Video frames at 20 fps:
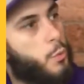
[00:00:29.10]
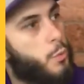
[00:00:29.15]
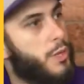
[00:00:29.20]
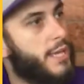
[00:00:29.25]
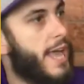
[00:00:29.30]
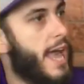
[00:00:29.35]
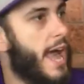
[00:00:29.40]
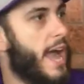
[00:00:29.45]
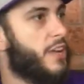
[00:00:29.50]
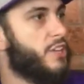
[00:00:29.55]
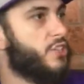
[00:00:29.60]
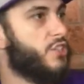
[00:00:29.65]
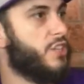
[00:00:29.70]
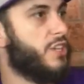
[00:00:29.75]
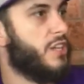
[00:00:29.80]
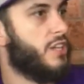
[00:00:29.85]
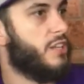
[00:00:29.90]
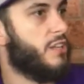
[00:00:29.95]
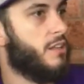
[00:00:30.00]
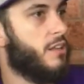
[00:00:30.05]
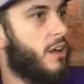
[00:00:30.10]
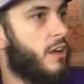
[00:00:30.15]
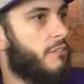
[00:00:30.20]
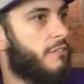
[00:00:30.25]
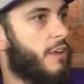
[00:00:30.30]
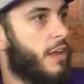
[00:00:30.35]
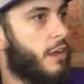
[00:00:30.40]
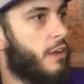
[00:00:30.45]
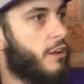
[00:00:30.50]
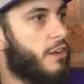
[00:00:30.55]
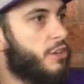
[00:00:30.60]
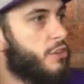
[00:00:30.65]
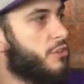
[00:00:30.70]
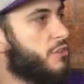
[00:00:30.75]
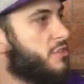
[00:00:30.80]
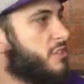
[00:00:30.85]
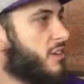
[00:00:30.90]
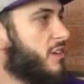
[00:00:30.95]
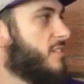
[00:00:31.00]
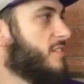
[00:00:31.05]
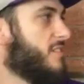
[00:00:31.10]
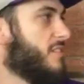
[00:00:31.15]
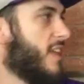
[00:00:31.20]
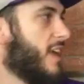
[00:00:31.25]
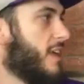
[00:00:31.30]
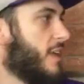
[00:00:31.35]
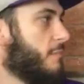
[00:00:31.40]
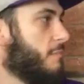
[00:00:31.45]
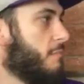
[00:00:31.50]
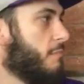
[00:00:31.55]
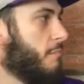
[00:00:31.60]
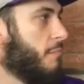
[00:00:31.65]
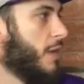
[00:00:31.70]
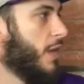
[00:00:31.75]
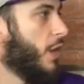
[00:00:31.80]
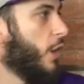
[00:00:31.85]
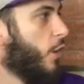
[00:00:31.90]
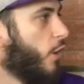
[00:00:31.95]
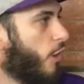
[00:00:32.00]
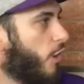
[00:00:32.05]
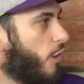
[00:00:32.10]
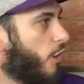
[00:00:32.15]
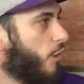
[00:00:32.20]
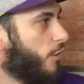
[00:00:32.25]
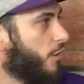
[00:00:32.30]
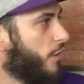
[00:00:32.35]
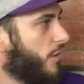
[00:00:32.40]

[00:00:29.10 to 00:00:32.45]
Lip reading: reaction of hearing your son's name being called?